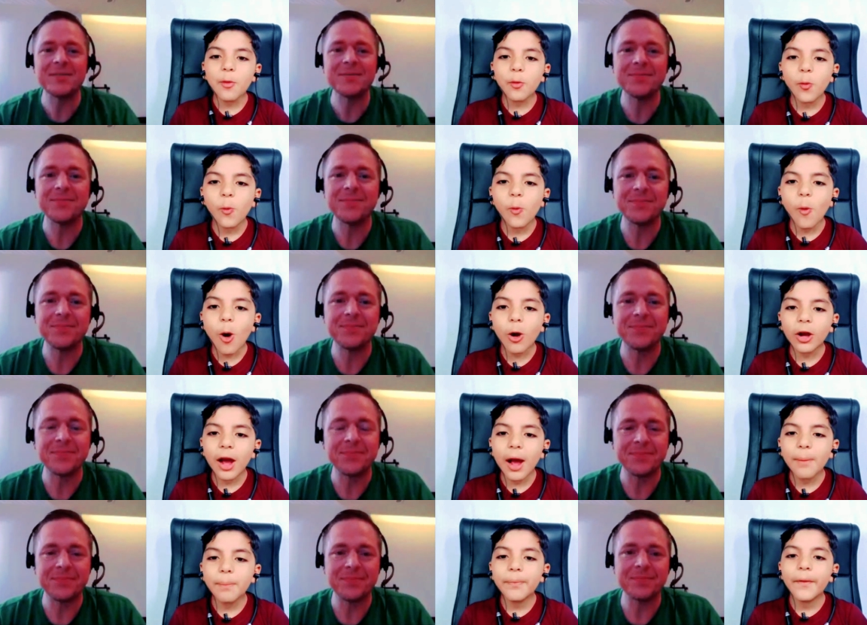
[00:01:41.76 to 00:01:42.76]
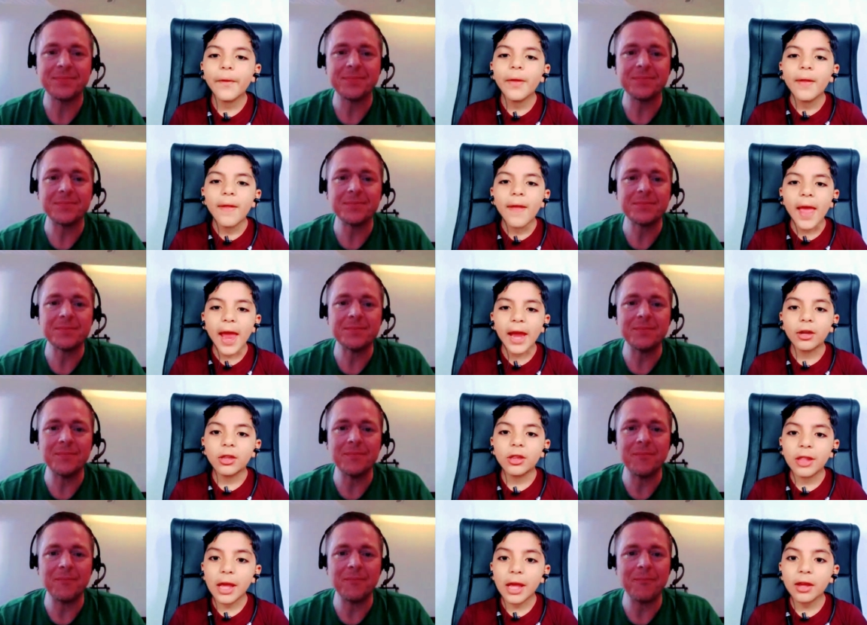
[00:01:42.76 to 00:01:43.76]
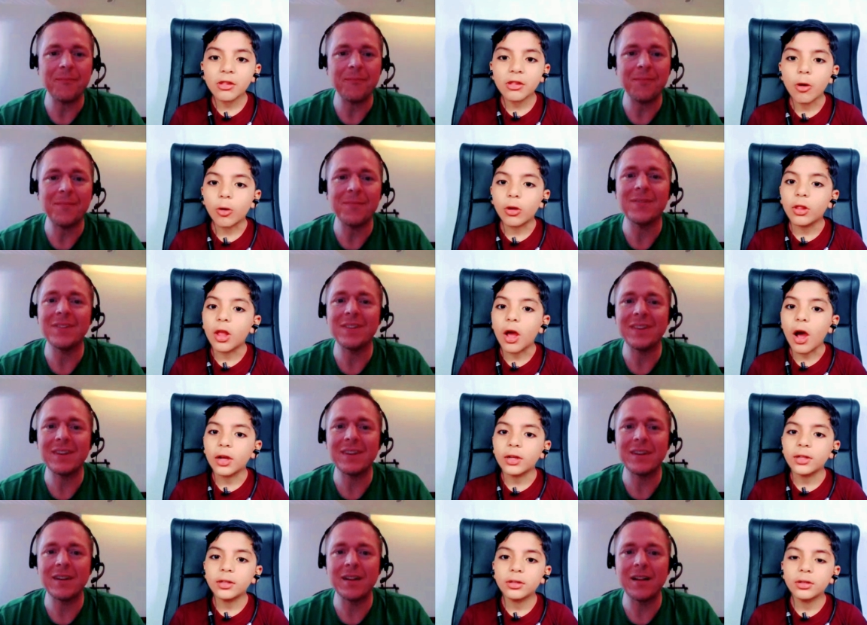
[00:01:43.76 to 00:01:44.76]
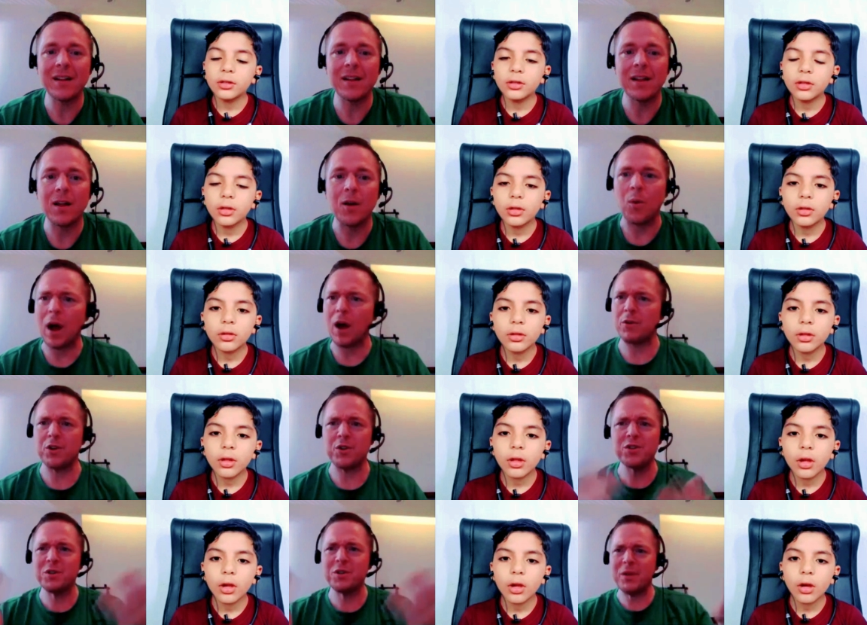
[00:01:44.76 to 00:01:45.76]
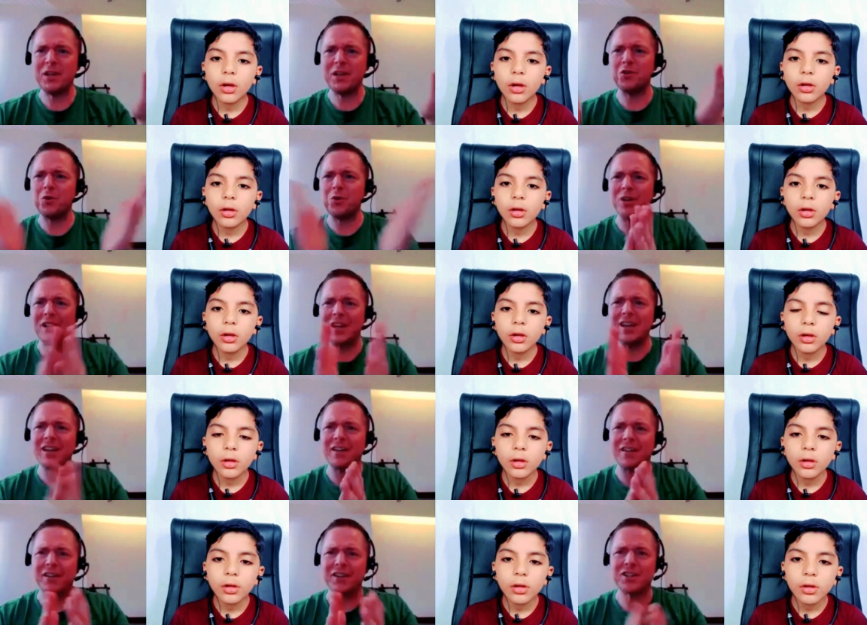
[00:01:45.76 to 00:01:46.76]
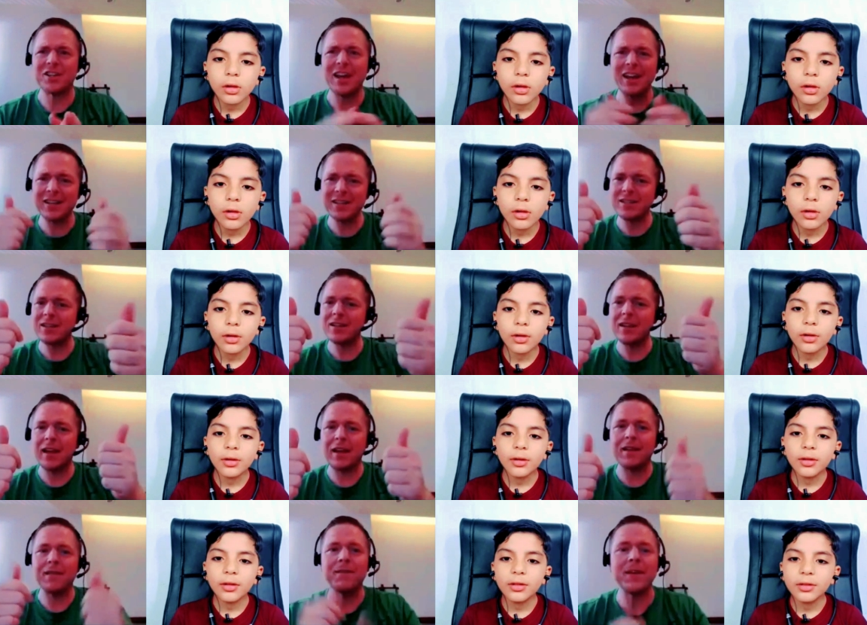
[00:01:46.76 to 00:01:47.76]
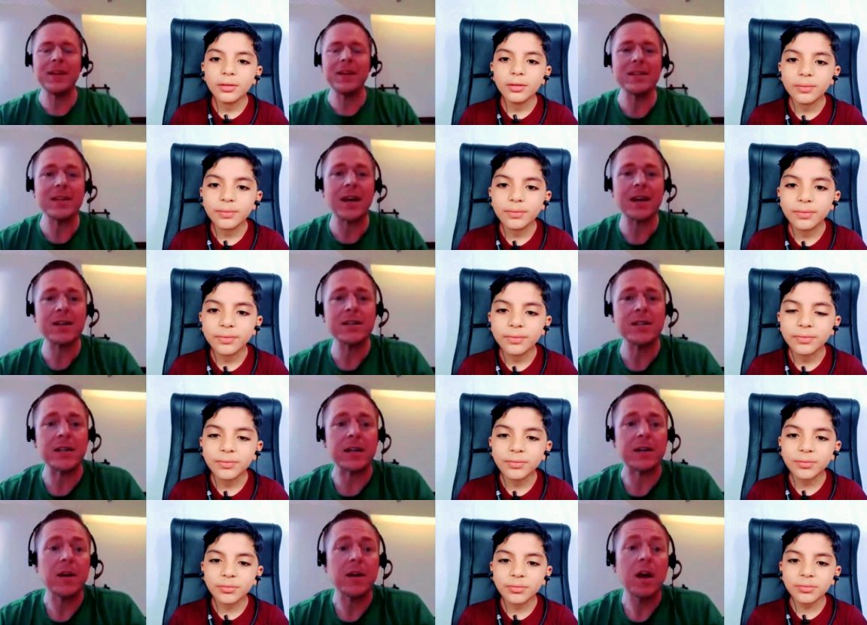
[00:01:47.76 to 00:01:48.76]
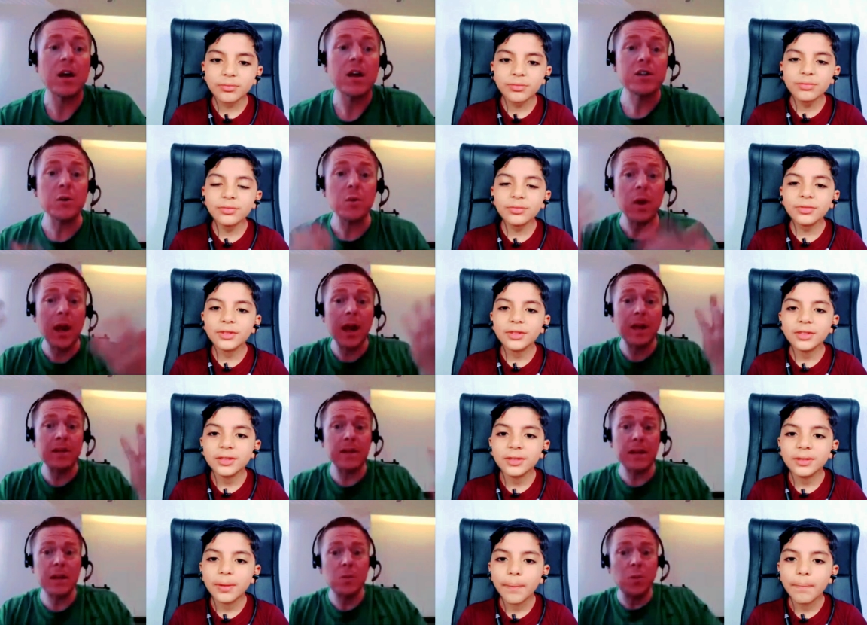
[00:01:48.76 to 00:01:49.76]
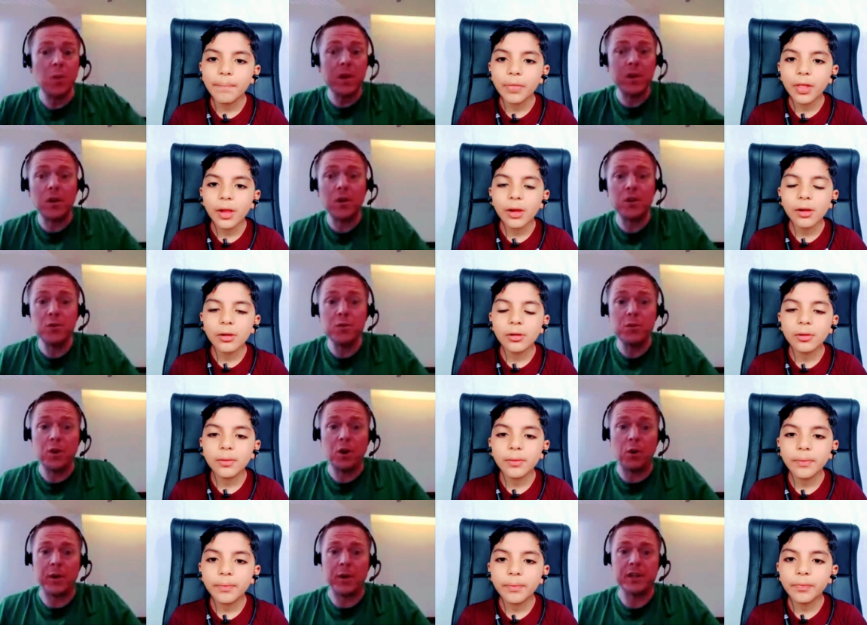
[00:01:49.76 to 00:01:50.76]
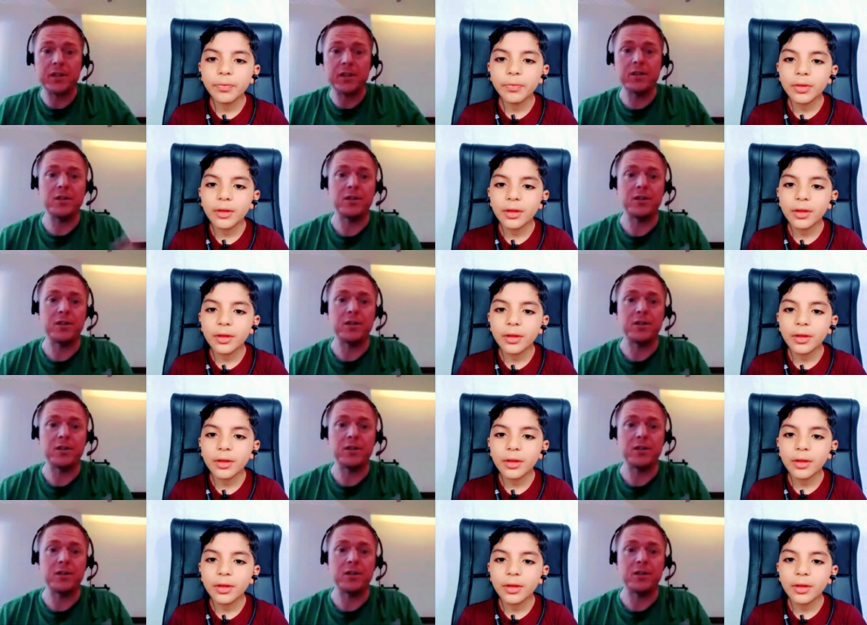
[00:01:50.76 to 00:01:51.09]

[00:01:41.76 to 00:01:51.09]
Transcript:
Speaker 1: I woke up at 6 o'clock.
Speaker 2: Wow, you speak good English. Excellent. Fantastic. So, Ali, what are you going to